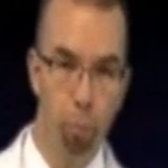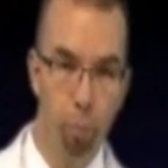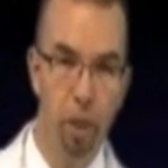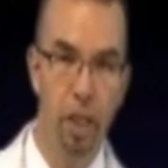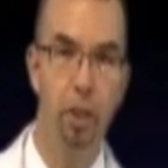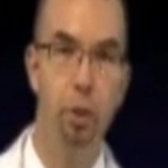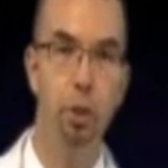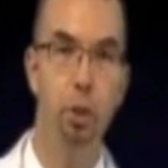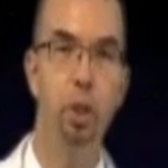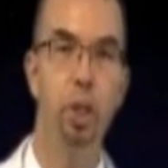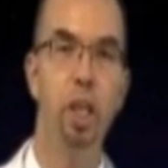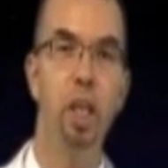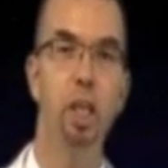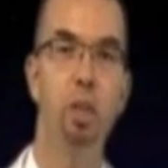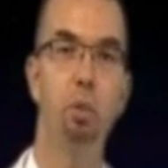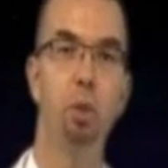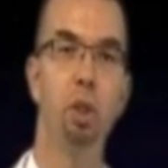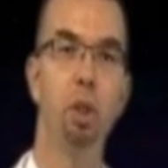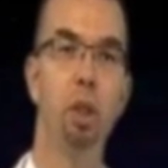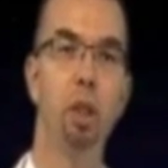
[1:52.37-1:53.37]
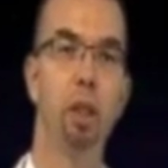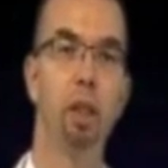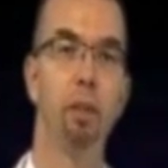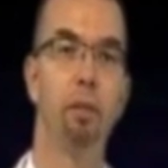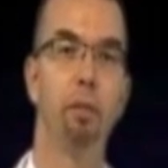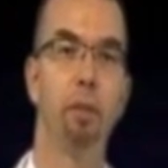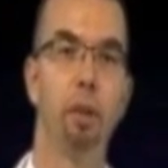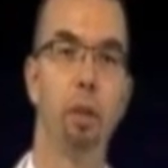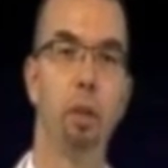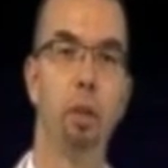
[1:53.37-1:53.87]
Bend your knees when you
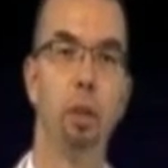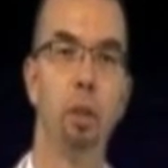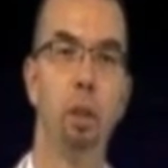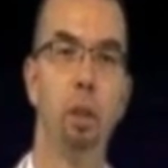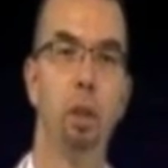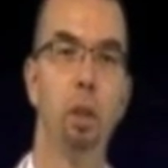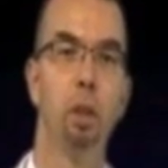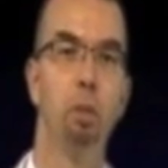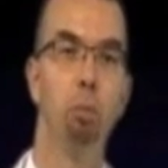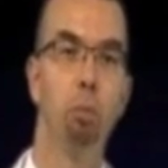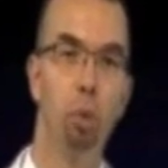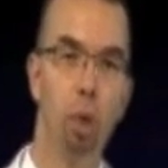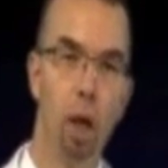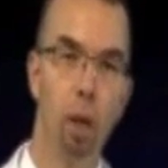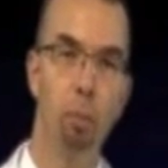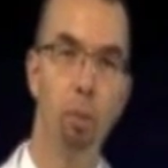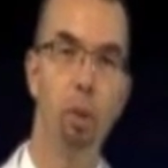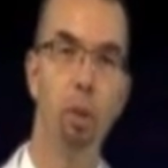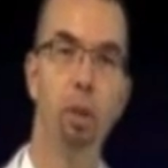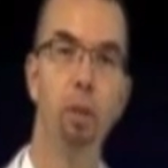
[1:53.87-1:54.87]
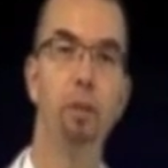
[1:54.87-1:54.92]
lift. Proper